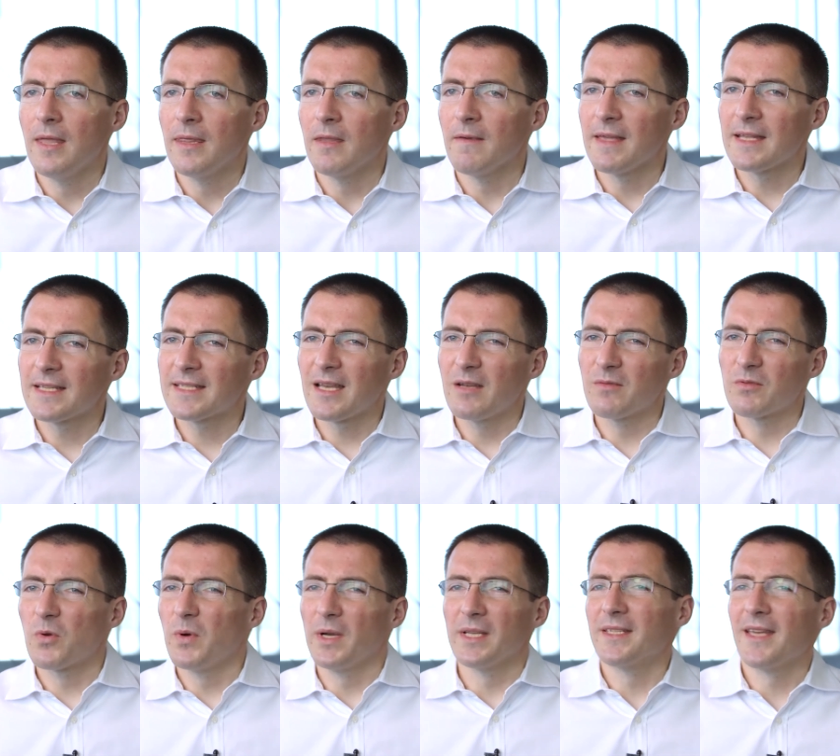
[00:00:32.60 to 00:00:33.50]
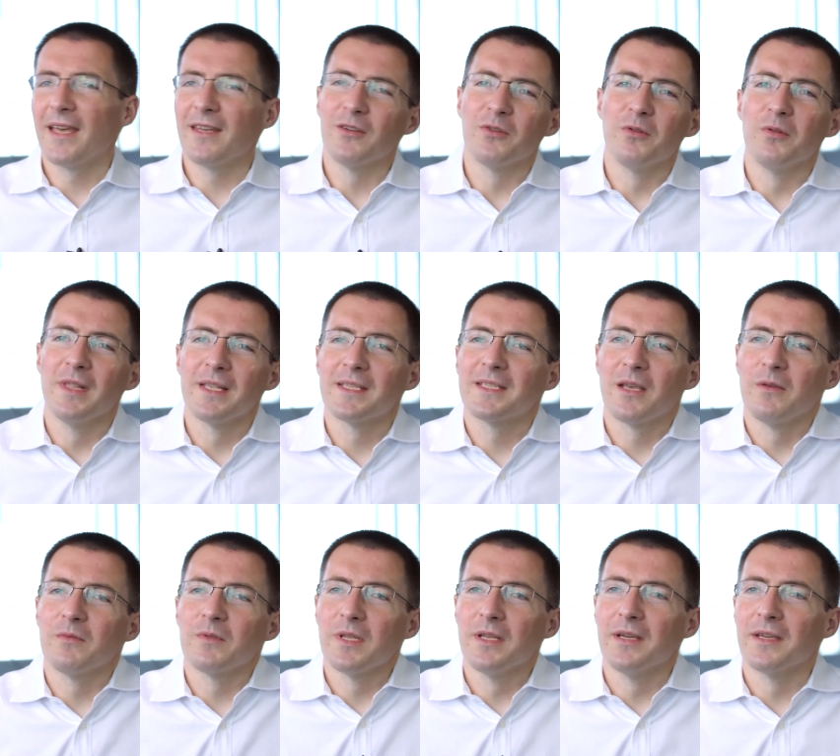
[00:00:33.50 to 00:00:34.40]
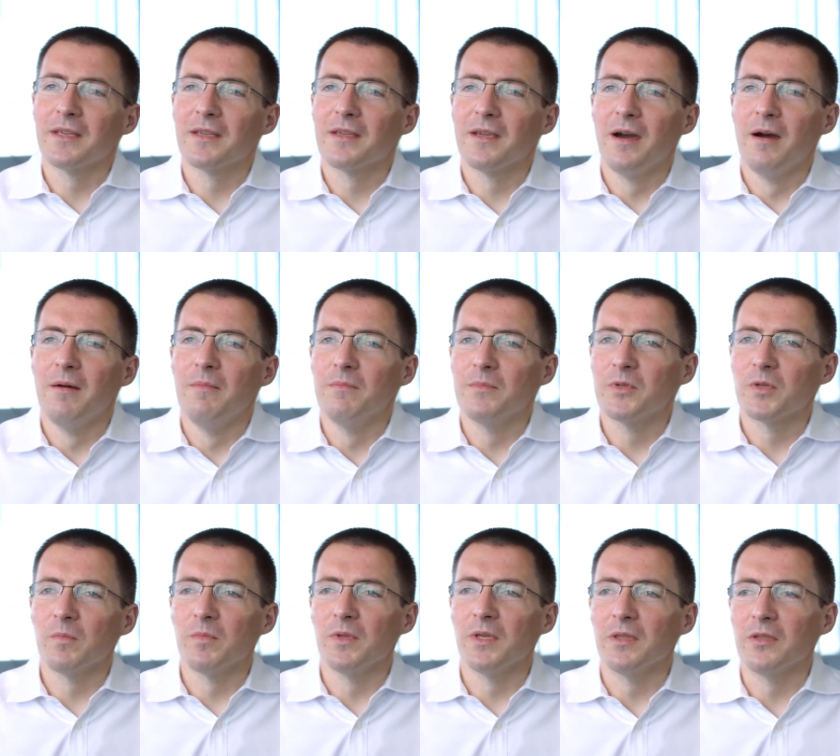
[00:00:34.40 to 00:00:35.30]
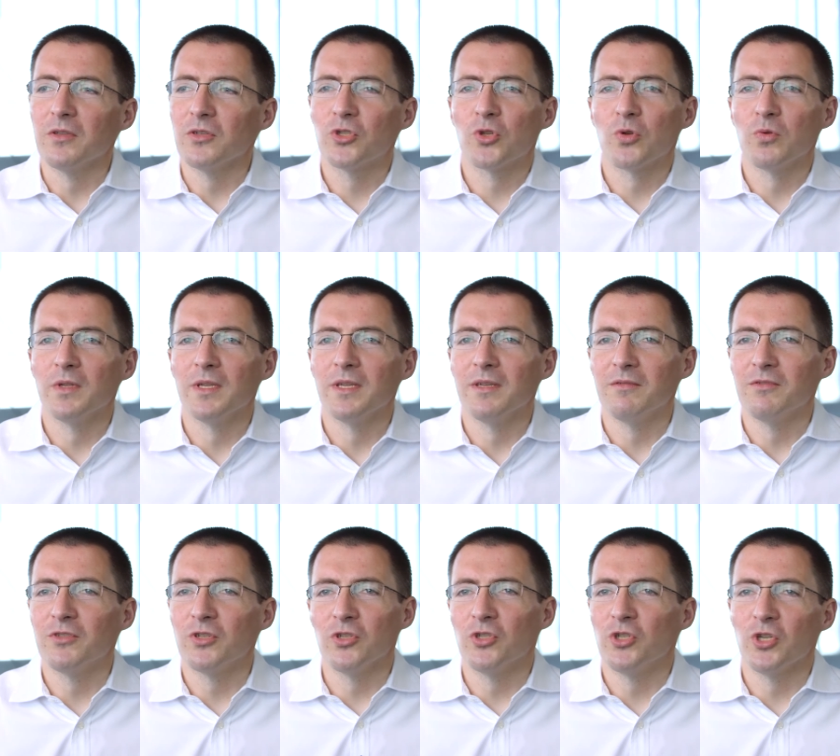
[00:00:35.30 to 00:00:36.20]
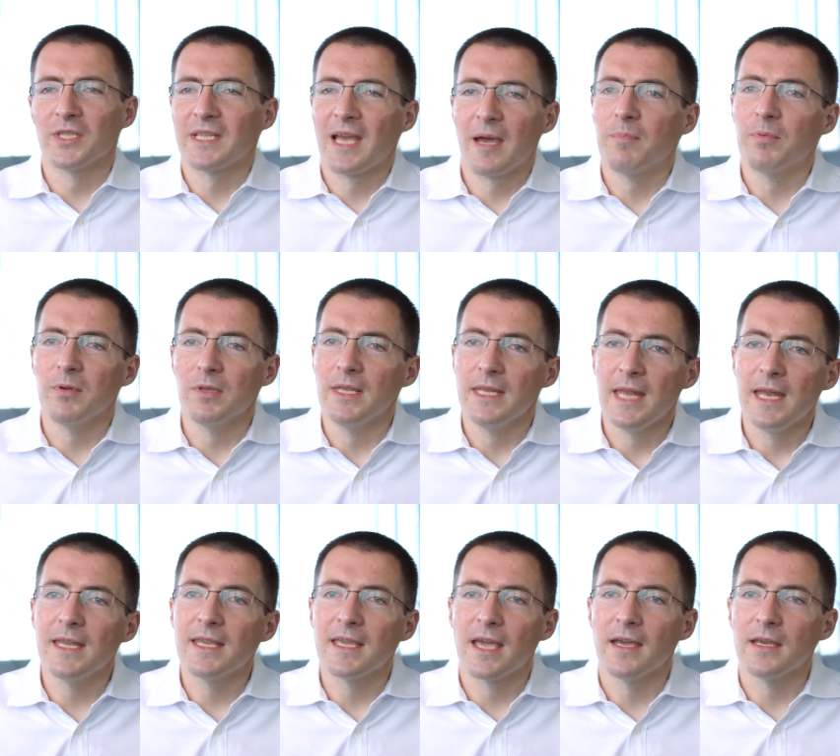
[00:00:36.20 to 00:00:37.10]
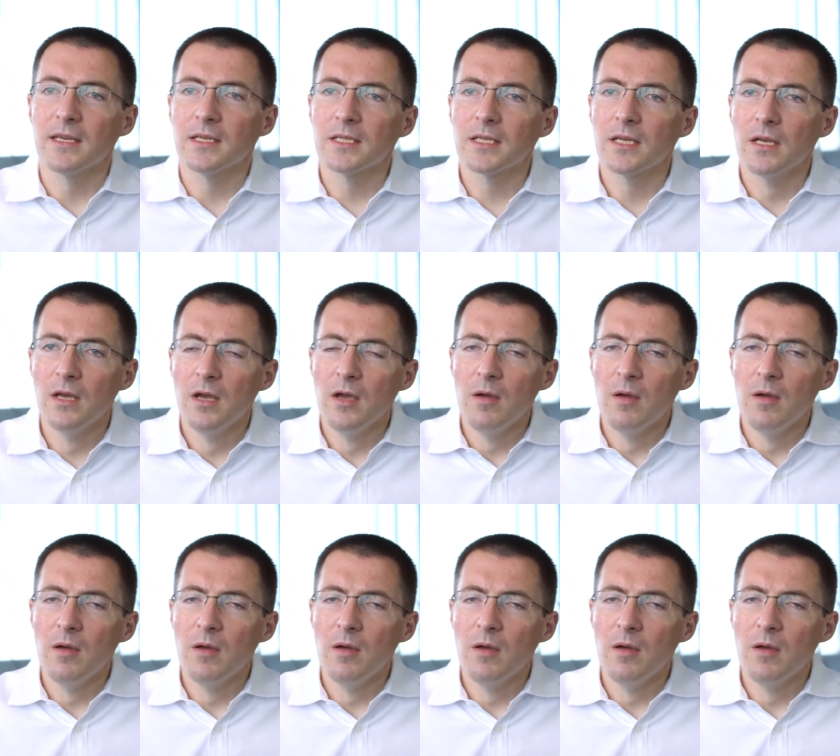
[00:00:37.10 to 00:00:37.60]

Now that sounds quite technical, that sounds like um, something that surely should just happen in any case.